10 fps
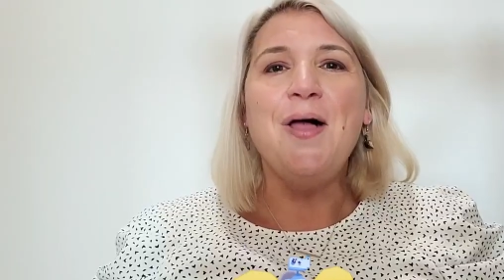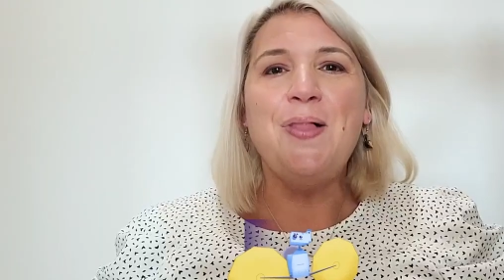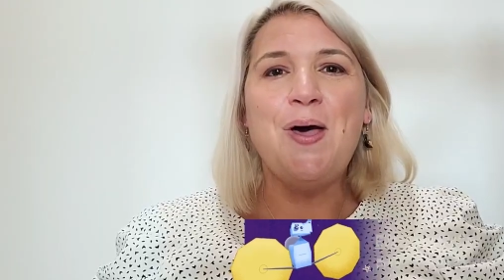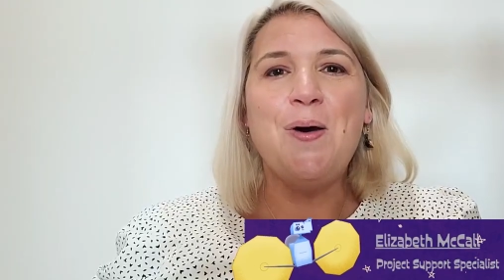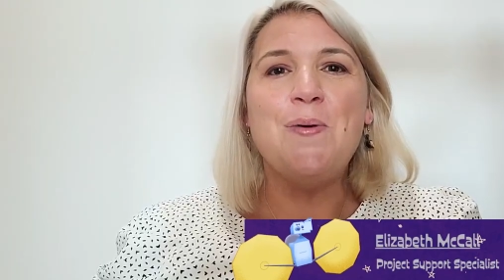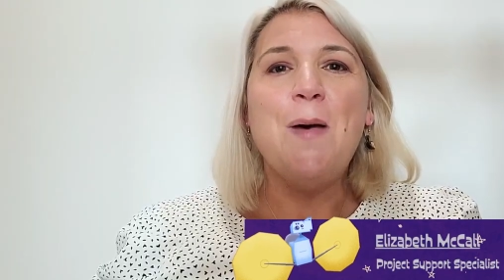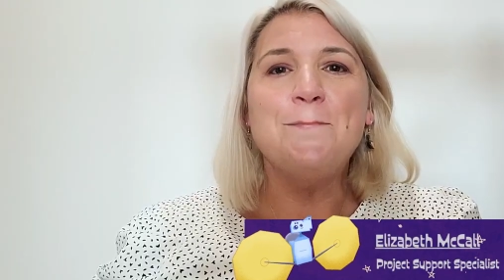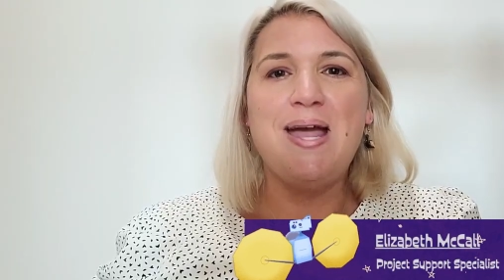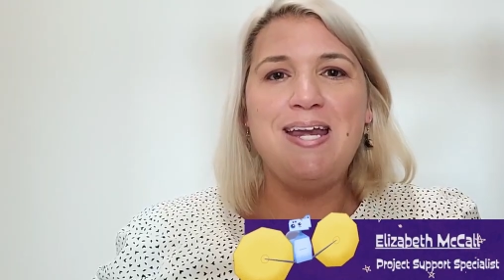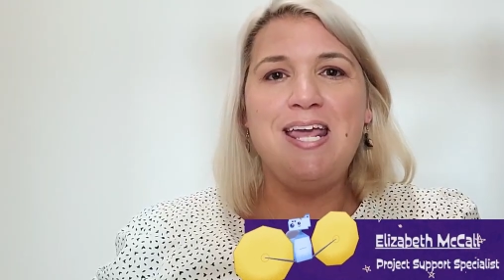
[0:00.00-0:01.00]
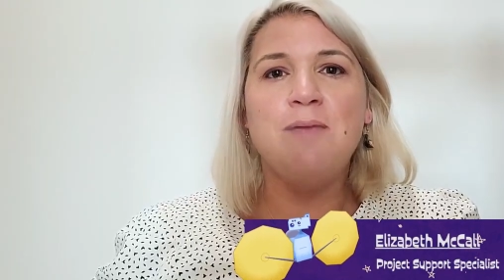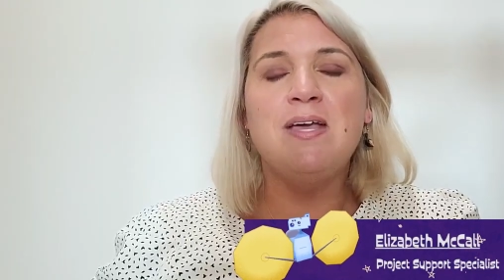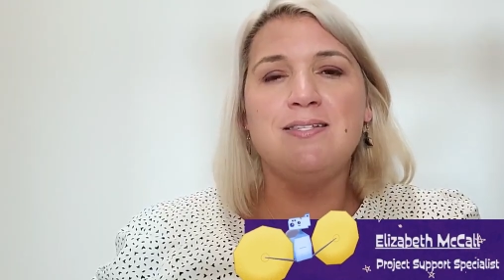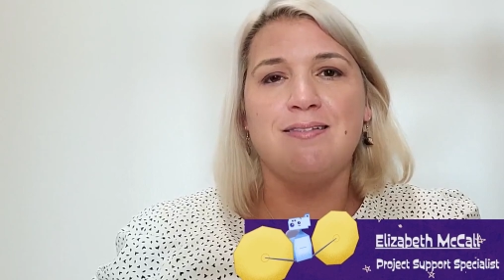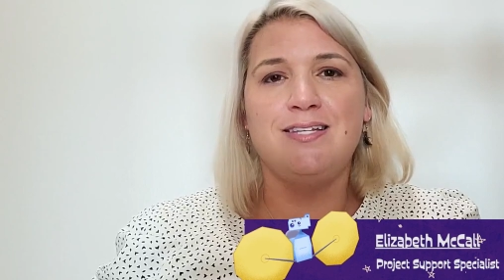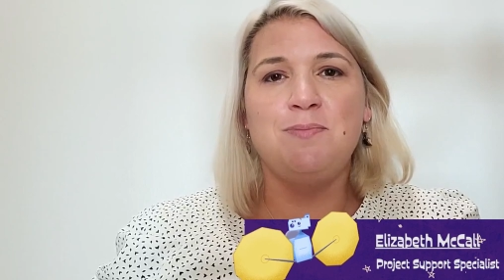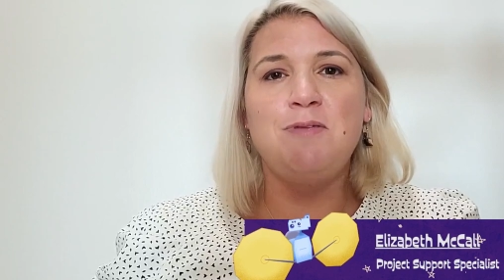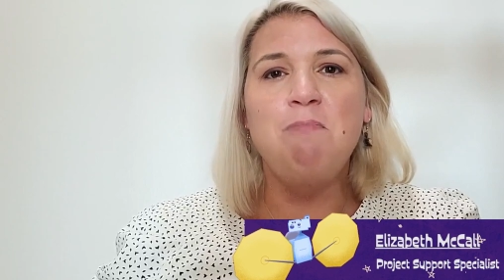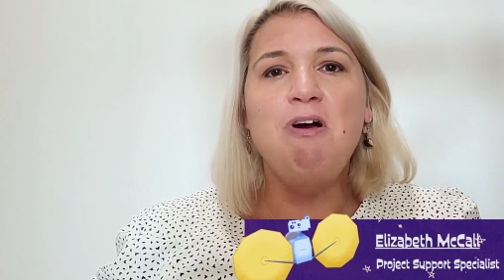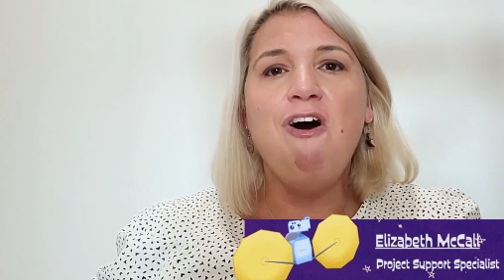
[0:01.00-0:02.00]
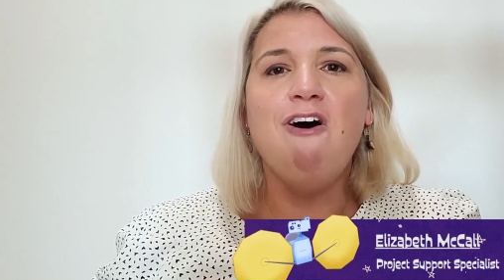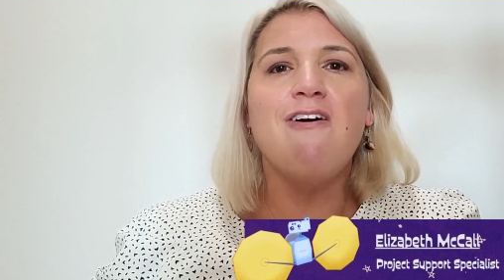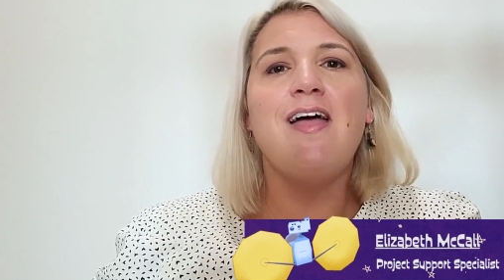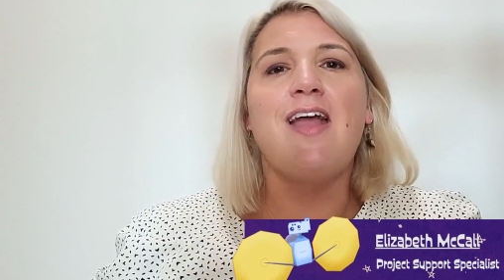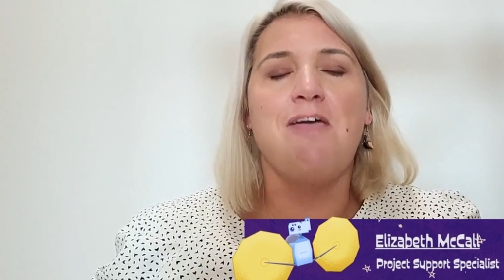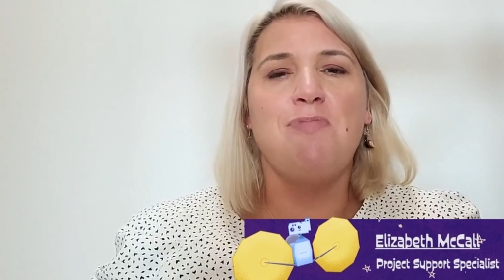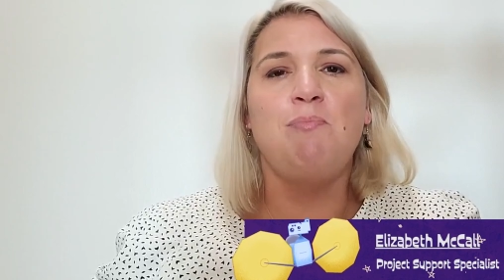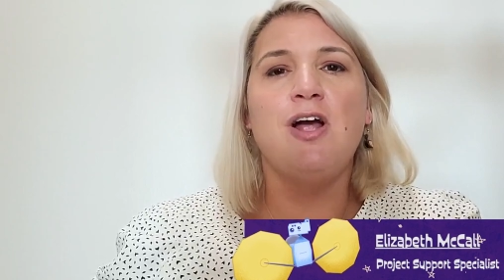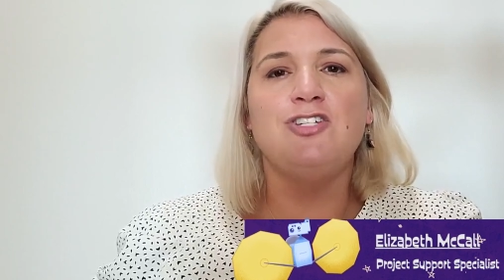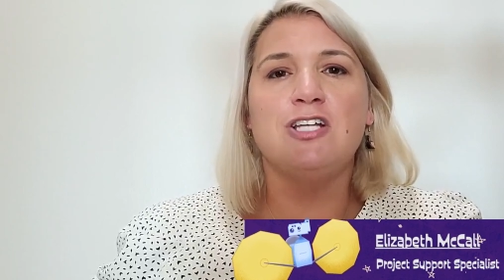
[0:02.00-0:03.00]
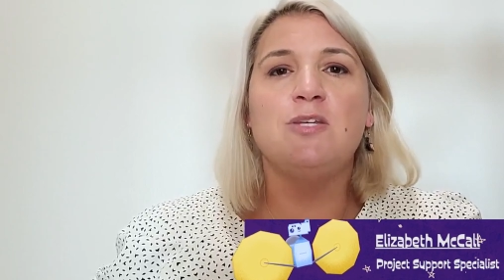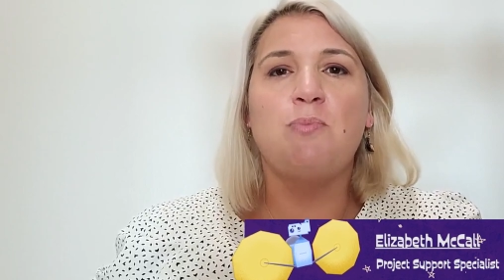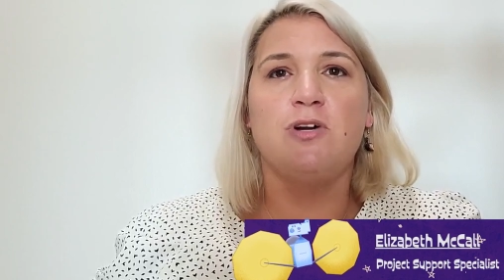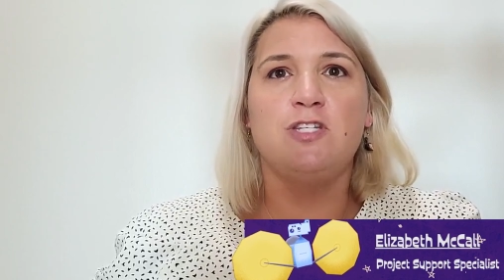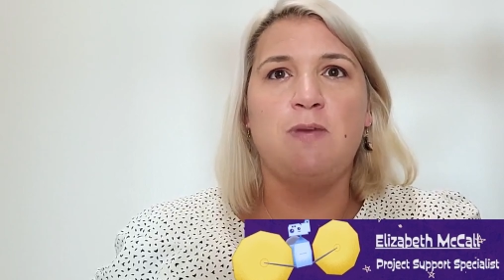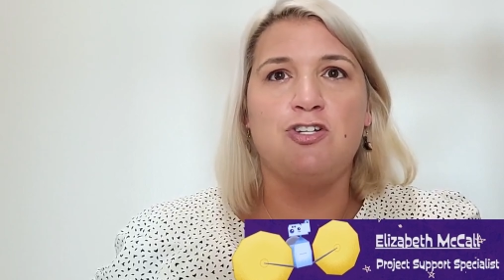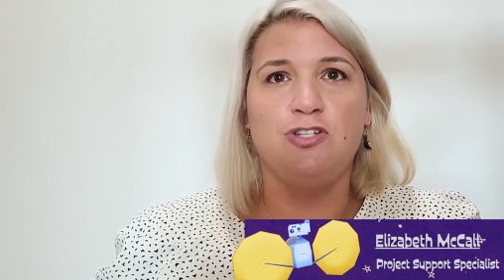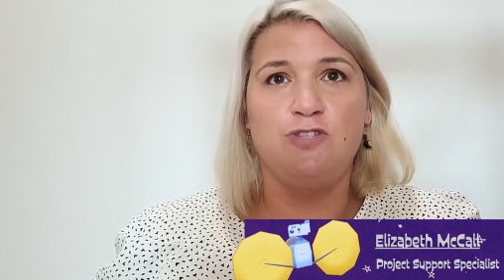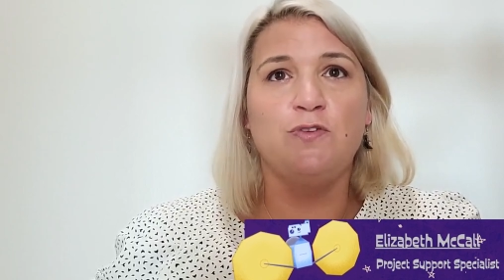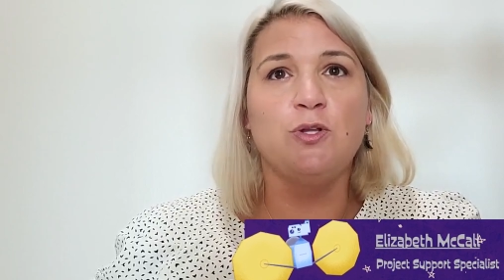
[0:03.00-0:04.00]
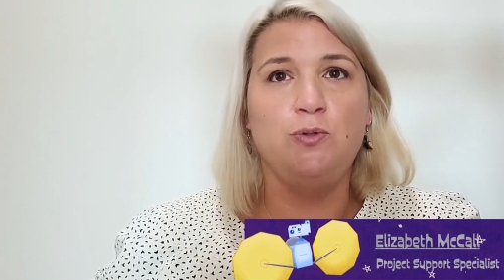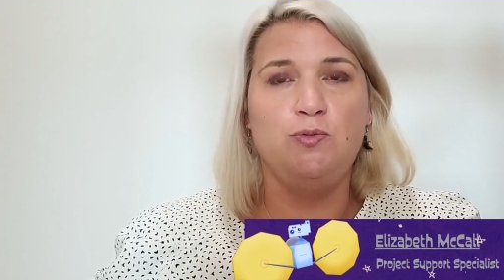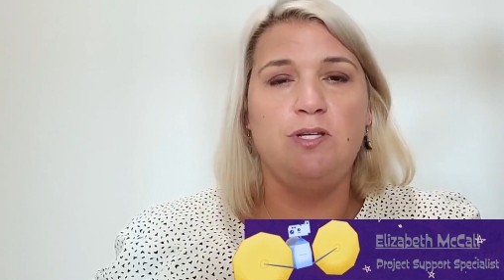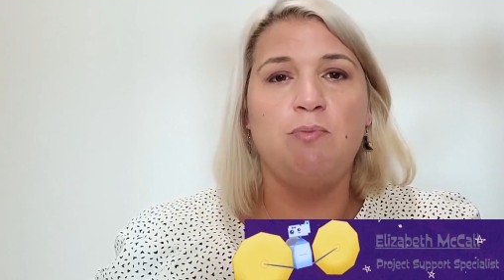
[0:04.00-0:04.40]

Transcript: Hello, my name is Elizabeth McCall, and I'm the Project Support Specialist for the Lucy